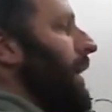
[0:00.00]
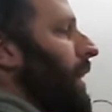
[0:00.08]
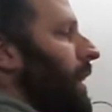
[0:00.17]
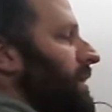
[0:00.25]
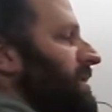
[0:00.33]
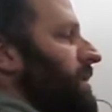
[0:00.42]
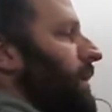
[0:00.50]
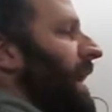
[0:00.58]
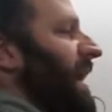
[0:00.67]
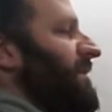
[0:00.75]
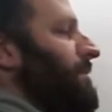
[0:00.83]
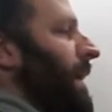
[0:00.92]
we also
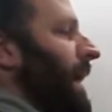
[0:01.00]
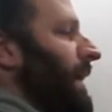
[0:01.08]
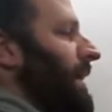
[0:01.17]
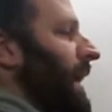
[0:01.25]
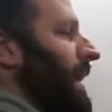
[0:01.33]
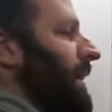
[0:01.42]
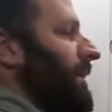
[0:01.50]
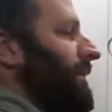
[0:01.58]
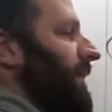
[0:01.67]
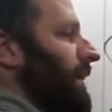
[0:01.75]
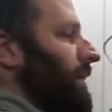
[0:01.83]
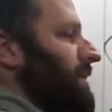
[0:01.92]
have magnetic
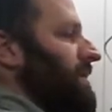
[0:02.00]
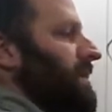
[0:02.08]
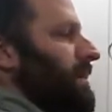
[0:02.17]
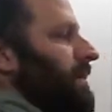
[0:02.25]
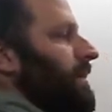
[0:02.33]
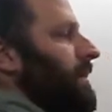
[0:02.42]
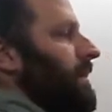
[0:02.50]
fields